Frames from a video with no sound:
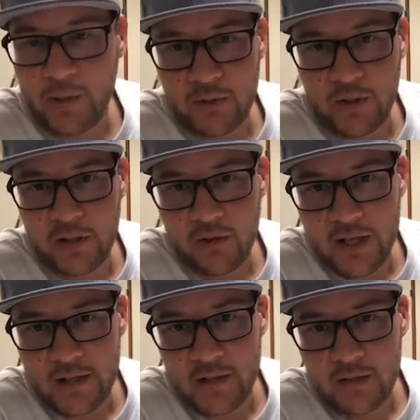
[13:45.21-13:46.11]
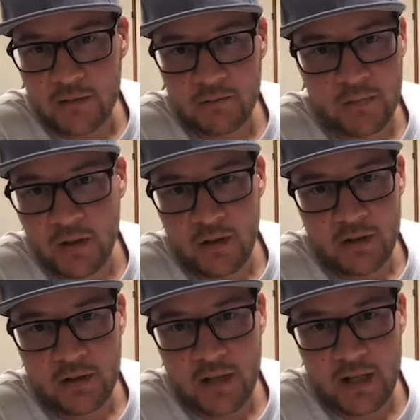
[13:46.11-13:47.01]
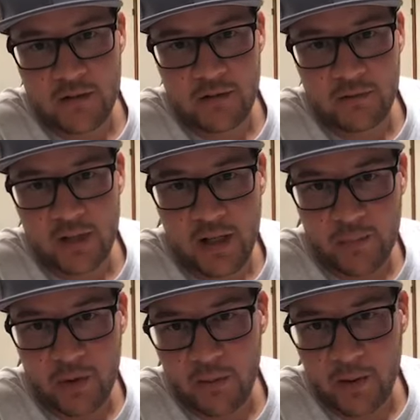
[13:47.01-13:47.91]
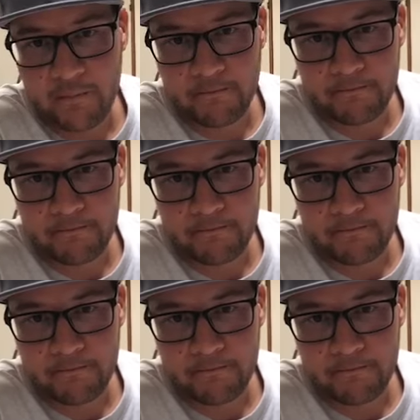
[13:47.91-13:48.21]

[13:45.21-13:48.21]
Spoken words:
between the races. So that's not really a problem.